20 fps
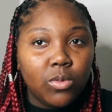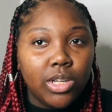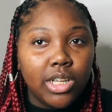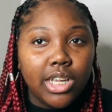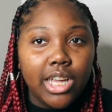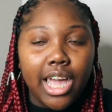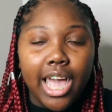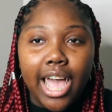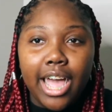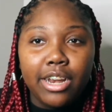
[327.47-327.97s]

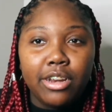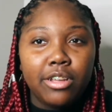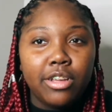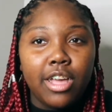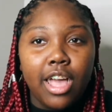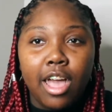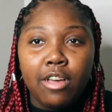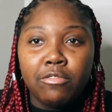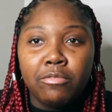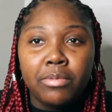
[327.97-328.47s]
It had to
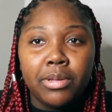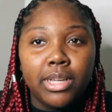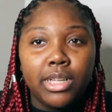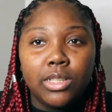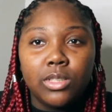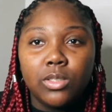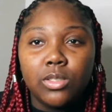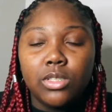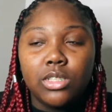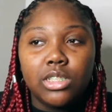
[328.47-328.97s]
have
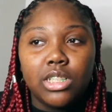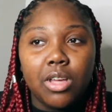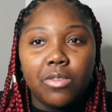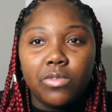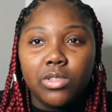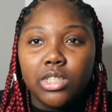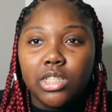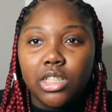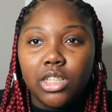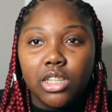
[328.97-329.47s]
been
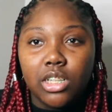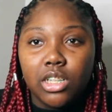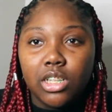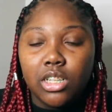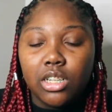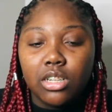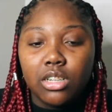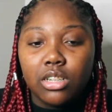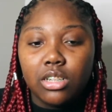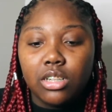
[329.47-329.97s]

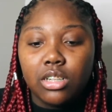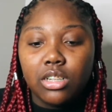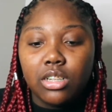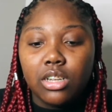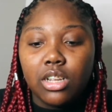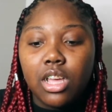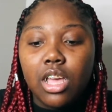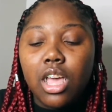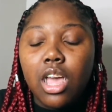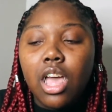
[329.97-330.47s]
17.
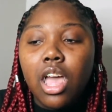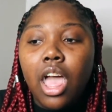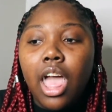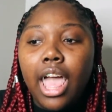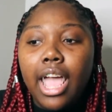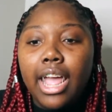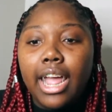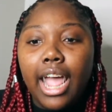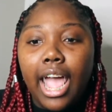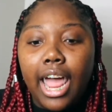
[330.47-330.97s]

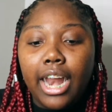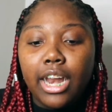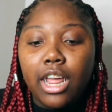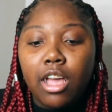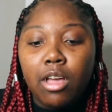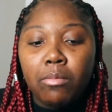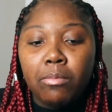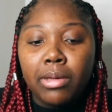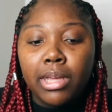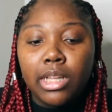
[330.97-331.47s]
It had to
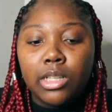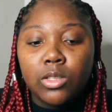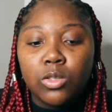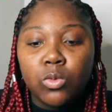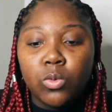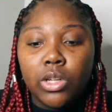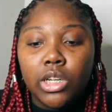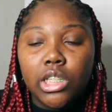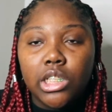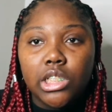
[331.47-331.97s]
have been
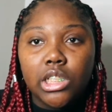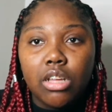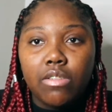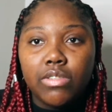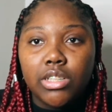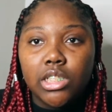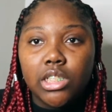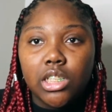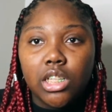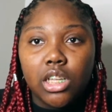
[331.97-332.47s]

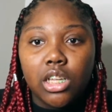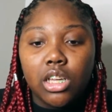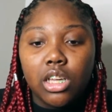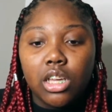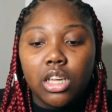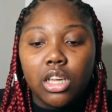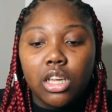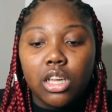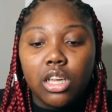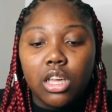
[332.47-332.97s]

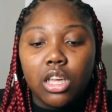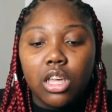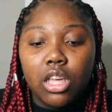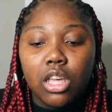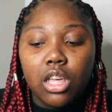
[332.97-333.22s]
2017.